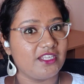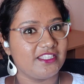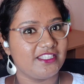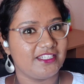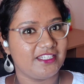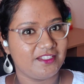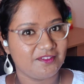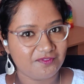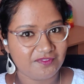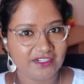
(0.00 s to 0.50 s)
are the
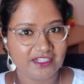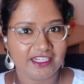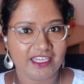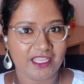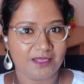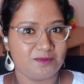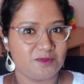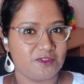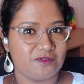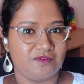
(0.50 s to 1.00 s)
different
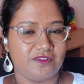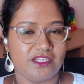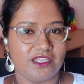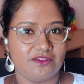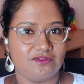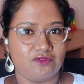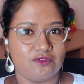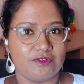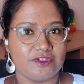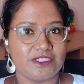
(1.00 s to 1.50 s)
types of
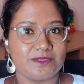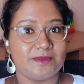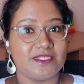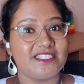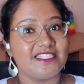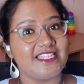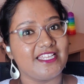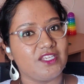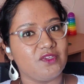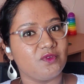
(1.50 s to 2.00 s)

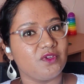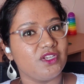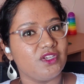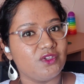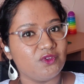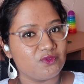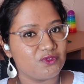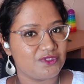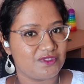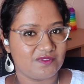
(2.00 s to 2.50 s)
reinforcements that you can
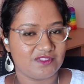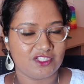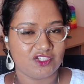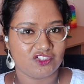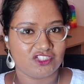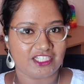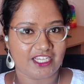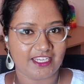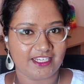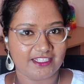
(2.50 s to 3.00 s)
use with your
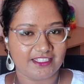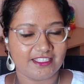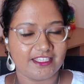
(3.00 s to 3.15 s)
child.